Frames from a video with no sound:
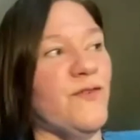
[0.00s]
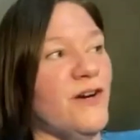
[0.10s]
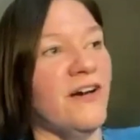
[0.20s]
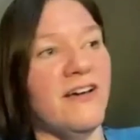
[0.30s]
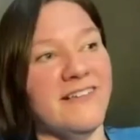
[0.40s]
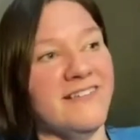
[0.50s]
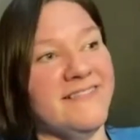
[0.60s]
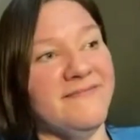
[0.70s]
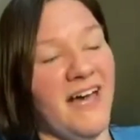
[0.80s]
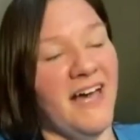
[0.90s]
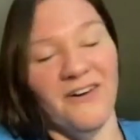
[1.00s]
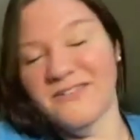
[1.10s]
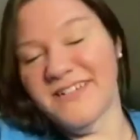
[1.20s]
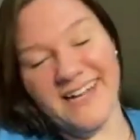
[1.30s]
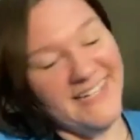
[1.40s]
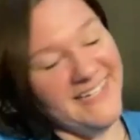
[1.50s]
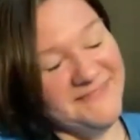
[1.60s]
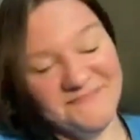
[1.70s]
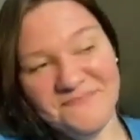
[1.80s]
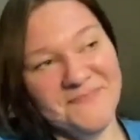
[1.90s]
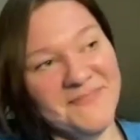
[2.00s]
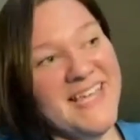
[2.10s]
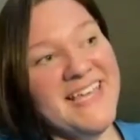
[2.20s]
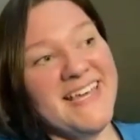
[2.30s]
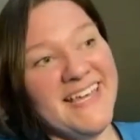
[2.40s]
for a, oh God.